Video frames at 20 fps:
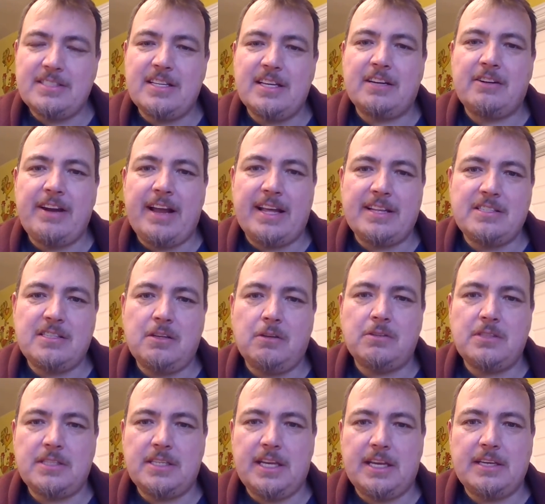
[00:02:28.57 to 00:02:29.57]
that grants
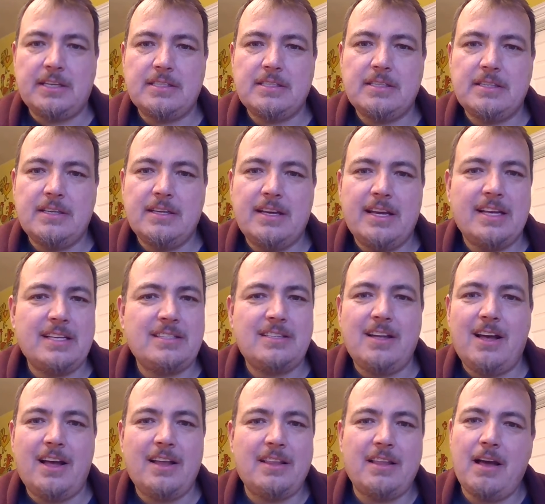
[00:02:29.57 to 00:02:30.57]
those things. It's
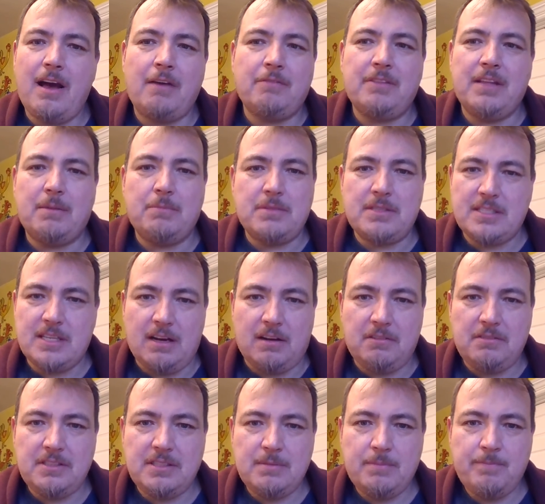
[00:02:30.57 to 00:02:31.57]
not of
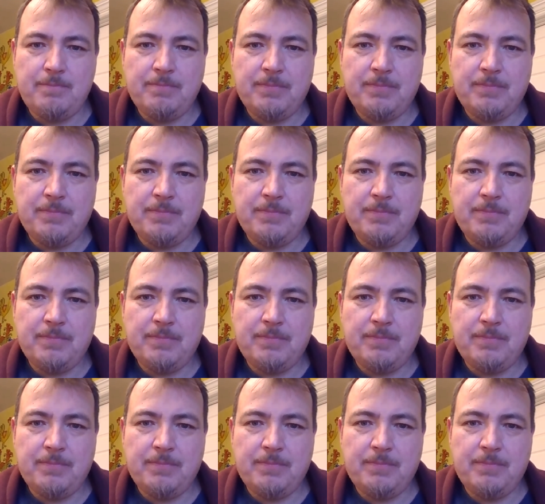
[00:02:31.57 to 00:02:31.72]
themselves.